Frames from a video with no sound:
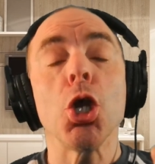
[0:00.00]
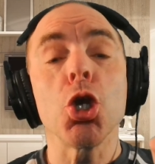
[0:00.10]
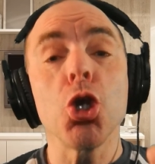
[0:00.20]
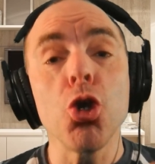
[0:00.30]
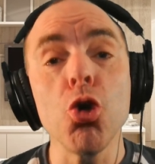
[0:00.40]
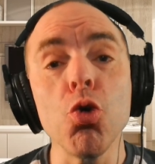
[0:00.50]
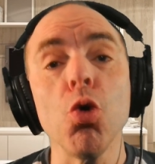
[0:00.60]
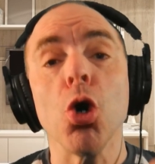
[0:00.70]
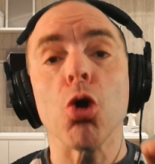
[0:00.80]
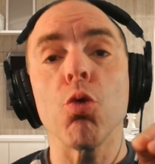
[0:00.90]
you
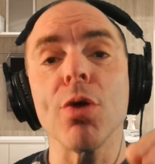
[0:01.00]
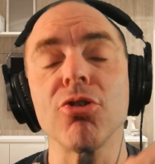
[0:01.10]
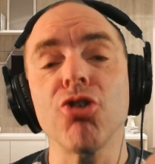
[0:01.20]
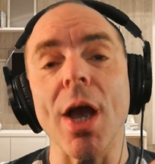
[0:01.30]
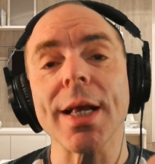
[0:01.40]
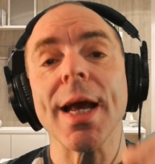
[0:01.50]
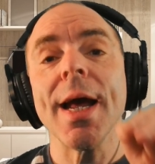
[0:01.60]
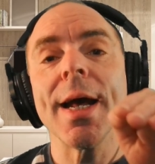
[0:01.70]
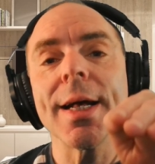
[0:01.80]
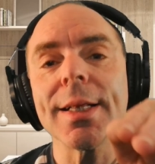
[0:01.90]
reject
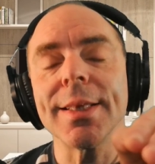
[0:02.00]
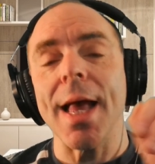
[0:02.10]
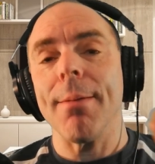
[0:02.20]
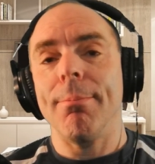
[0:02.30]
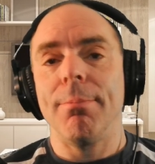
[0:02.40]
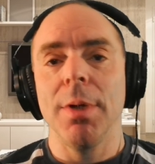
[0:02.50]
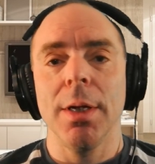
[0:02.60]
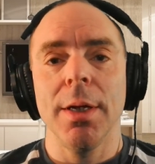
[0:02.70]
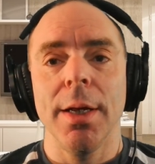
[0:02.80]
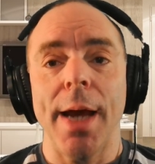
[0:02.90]
them.
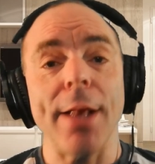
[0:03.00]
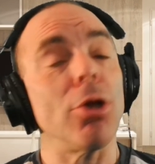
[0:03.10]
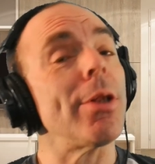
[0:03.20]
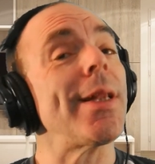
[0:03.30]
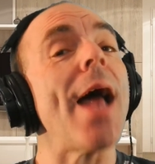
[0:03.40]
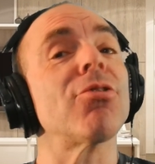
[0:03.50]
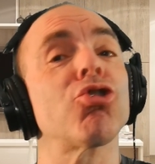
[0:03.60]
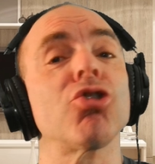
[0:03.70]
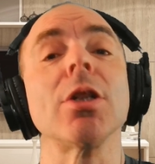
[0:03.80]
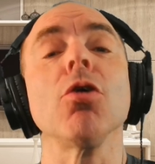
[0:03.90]
And that
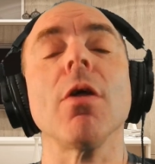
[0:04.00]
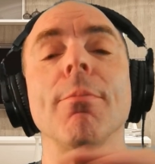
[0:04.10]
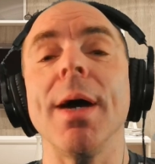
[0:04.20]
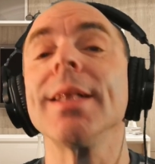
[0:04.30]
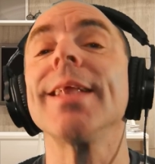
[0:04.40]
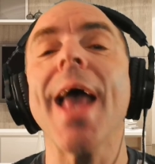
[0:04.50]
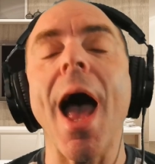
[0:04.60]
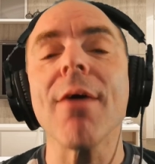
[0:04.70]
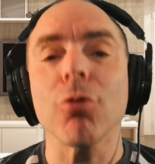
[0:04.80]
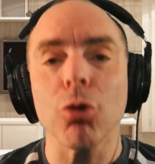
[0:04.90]
shitload of men, they
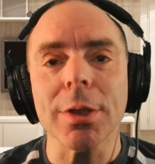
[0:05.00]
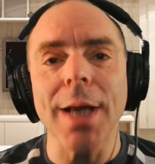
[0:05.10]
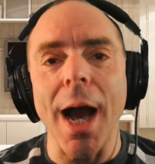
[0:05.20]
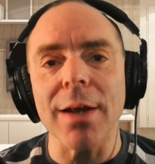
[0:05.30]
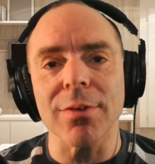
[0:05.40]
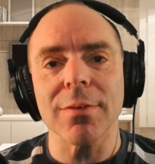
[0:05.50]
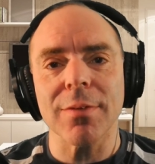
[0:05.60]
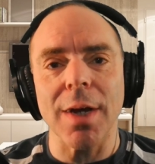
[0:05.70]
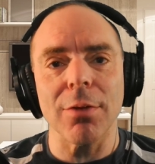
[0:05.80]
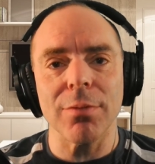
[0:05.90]
have good guys
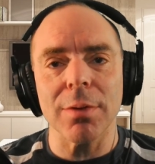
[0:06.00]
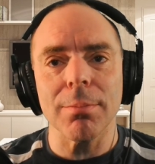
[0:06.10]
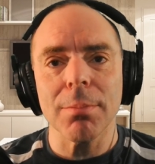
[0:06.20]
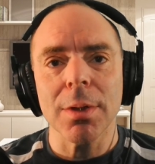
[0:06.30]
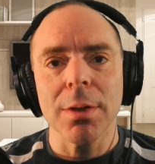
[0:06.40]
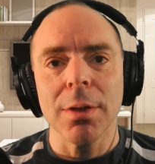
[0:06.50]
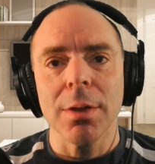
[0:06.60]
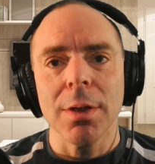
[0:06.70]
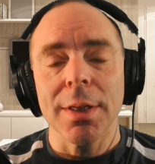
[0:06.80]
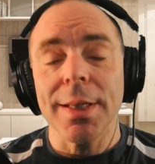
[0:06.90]
inside of them.
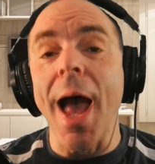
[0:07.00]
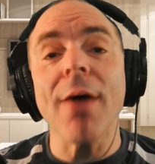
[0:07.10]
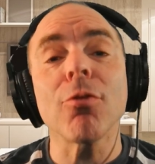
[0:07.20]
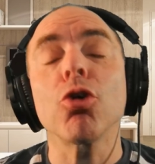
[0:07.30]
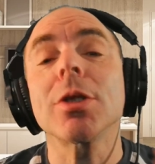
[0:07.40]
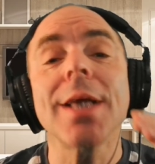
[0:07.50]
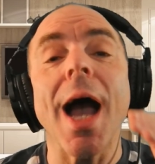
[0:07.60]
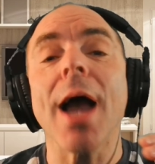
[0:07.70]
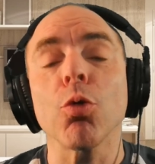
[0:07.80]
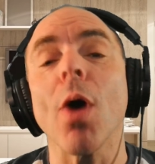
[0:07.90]
They have good
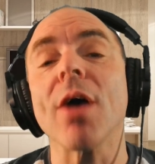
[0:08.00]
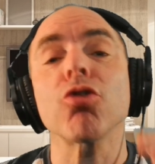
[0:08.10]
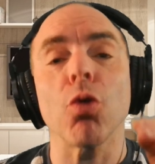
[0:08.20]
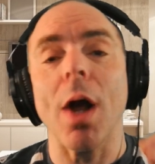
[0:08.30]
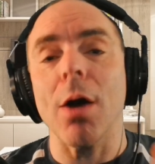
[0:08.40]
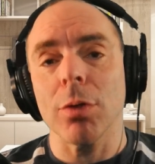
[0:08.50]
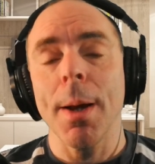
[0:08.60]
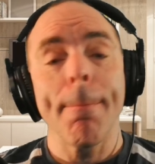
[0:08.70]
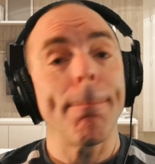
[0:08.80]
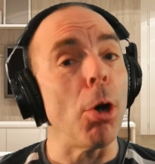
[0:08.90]
guys who ask her out.
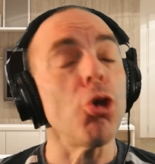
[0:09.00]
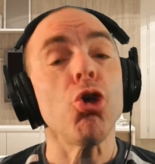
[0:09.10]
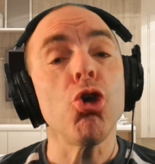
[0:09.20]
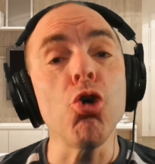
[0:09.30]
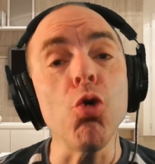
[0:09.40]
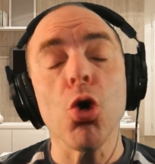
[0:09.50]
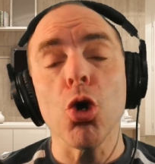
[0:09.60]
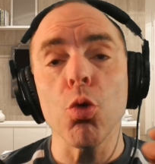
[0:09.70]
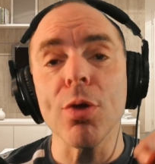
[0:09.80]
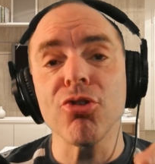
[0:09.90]
But you
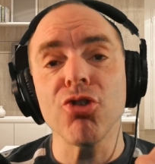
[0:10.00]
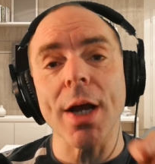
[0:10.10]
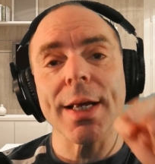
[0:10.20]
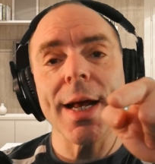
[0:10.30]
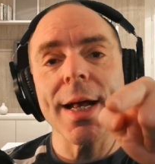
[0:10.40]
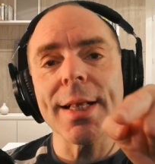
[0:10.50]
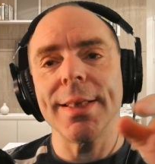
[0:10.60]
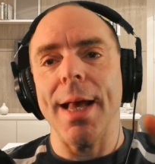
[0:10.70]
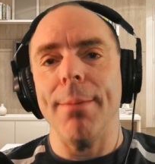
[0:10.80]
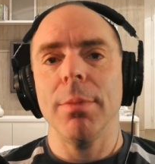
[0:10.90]
reject them.